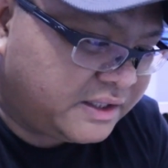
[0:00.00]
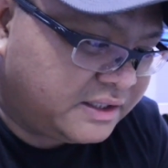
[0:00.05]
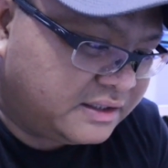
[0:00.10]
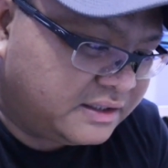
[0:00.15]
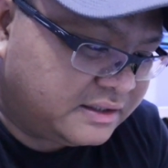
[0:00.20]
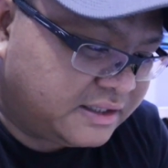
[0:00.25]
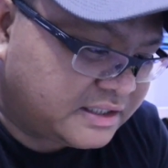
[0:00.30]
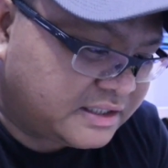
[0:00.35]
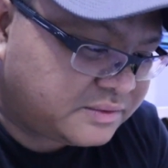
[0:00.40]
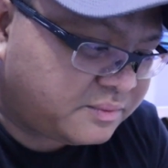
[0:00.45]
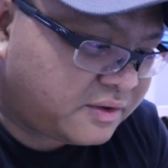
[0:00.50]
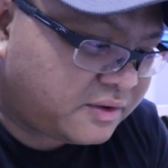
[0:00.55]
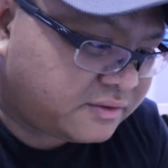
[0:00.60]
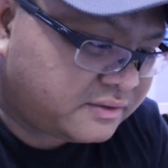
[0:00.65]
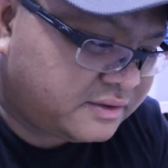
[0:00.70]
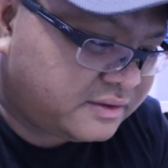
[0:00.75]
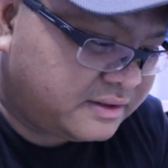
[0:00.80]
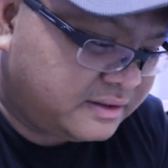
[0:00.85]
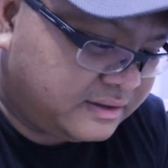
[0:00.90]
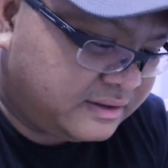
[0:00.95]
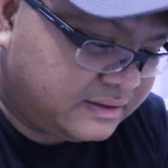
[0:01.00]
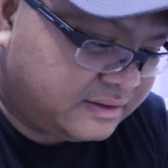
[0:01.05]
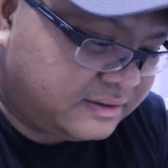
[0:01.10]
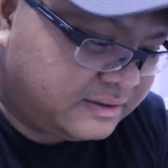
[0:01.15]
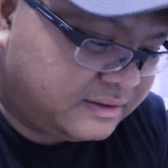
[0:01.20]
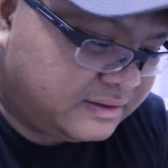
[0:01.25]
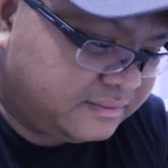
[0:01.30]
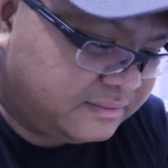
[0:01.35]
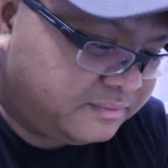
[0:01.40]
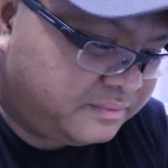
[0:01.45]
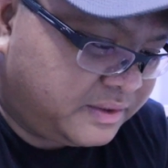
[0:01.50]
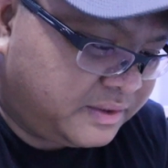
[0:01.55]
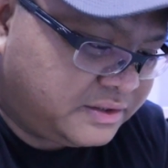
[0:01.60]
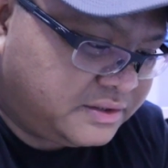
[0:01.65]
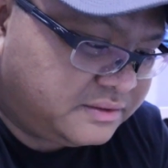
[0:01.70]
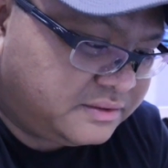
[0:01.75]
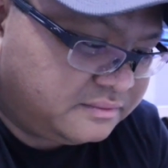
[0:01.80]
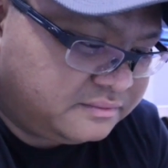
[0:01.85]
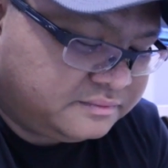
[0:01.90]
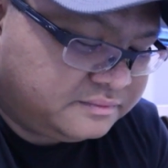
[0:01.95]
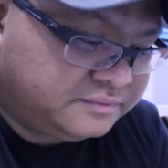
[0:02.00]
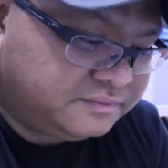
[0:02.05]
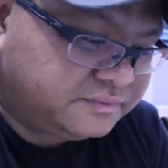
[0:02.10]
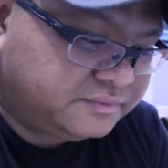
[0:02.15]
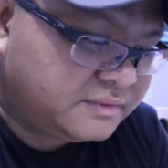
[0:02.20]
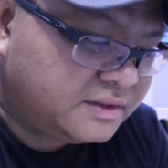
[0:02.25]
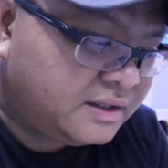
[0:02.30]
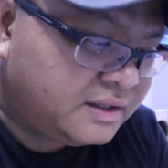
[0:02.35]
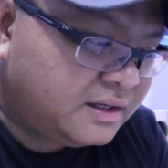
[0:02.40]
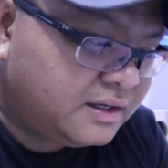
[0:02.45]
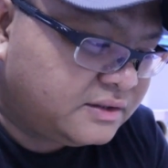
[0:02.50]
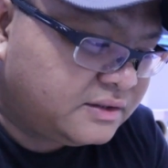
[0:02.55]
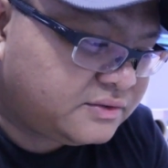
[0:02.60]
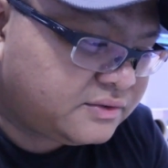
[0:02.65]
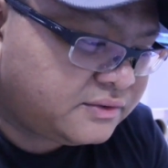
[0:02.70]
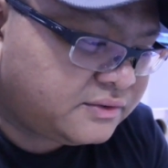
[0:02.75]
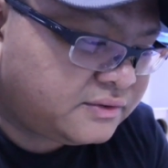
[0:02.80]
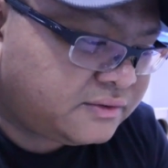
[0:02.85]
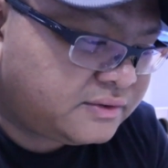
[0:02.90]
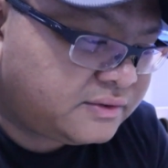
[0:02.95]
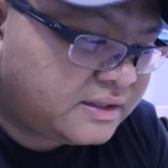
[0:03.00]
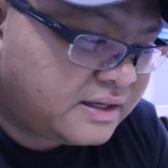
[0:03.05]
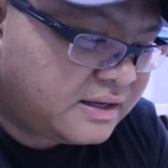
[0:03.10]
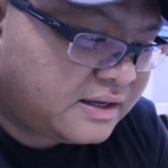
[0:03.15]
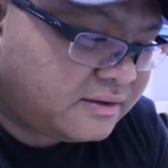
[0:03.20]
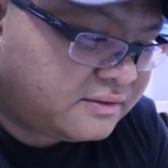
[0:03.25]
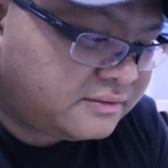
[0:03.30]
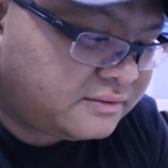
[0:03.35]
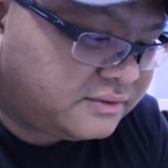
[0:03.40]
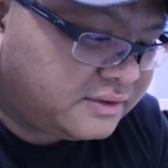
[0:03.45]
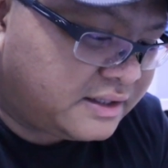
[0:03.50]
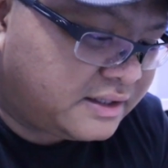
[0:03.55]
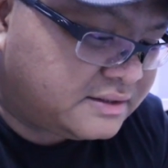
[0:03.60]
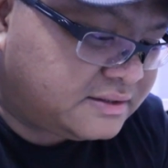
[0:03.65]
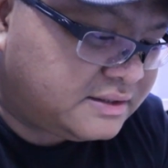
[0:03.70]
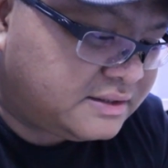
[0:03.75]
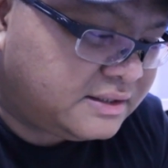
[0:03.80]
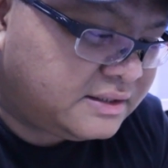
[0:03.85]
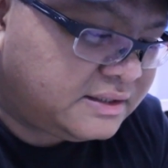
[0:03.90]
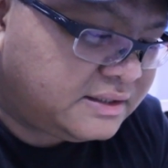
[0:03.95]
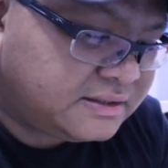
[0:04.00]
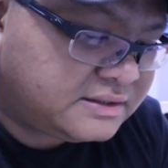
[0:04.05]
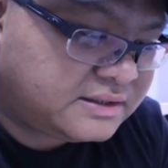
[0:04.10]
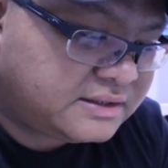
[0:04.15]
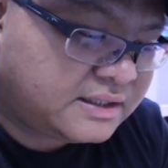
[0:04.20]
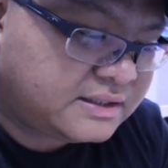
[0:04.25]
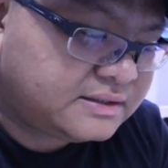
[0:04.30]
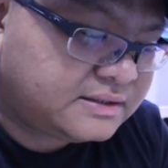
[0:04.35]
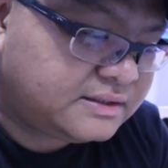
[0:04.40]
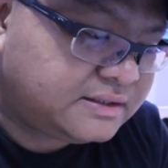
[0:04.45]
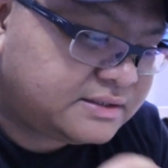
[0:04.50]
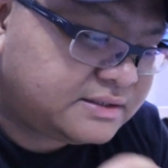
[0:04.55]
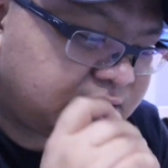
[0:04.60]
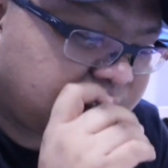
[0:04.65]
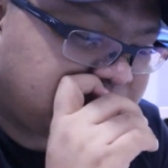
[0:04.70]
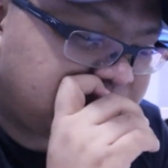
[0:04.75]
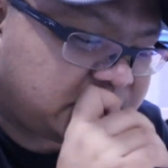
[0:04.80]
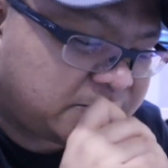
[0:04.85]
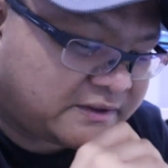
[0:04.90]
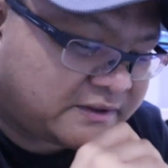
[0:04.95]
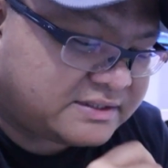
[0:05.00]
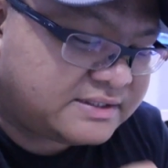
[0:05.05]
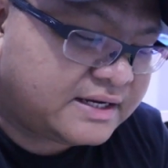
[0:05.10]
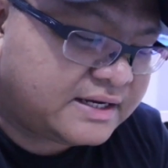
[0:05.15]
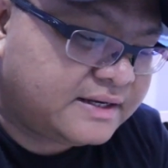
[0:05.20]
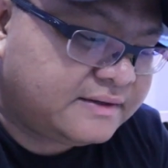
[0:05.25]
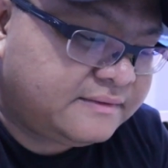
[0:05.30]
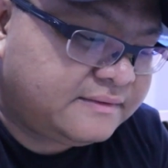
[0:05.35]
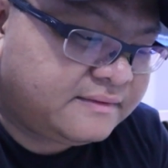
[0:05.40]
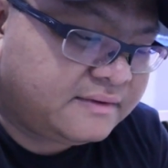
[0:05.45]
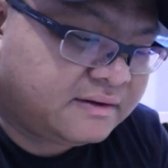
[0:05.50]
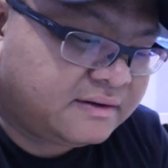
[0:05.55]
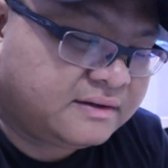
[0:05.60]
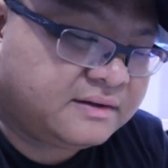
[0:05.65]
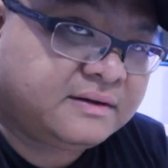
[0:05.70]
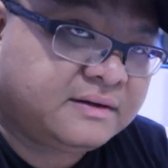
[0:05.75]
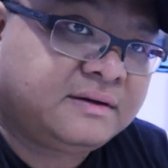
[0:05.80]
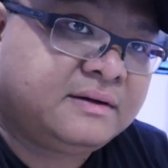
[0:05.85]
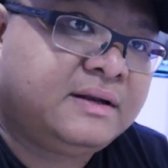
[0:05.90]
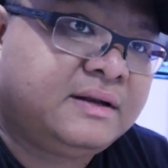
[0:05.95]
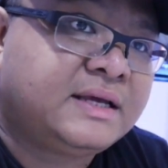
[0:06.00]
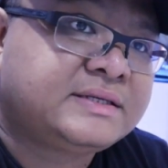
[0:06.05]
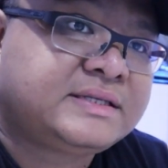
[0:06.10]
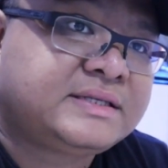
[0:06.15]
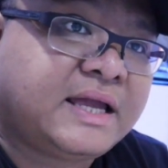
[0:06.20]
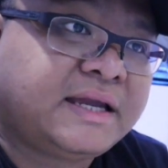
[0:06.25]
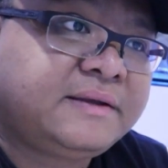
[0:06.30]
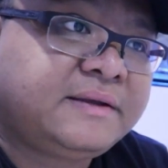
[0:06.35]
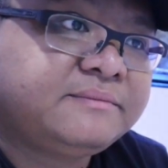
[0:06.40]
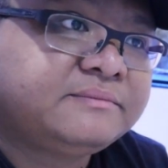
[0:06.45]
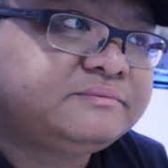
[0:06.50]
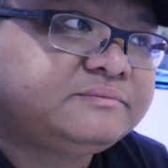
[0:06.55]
the dashboard page. So now you can see this test was done last night.